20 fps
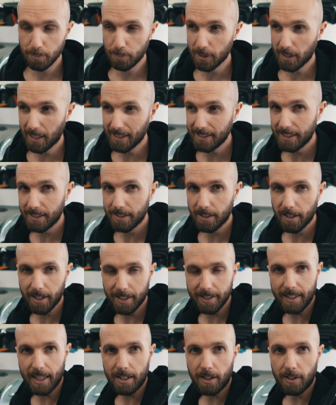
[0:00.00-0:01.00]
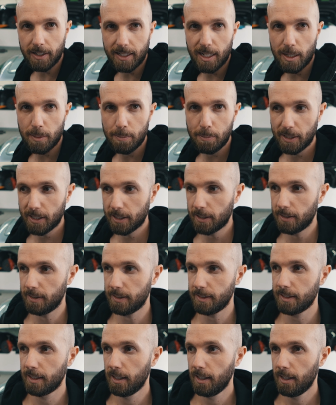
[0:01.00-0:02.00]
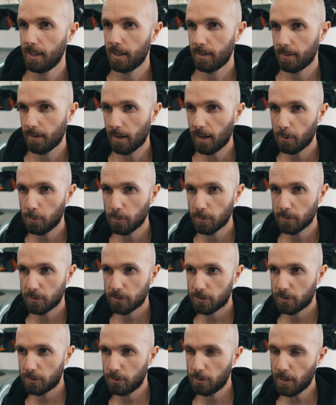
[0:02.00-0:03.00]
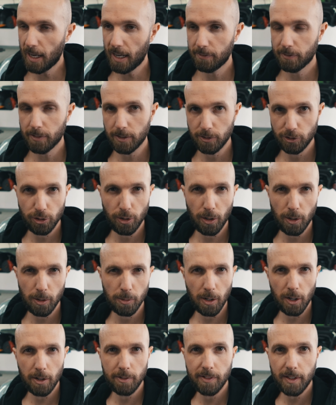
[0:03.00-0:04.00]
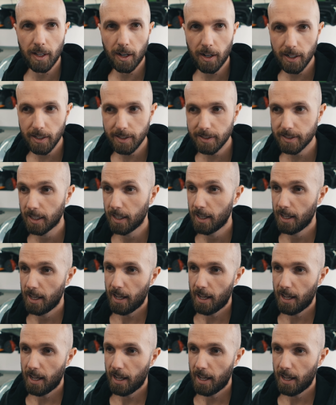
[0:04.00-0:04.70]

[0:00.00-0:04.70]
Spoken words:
but I didn't like that idea because I want to have control over the height.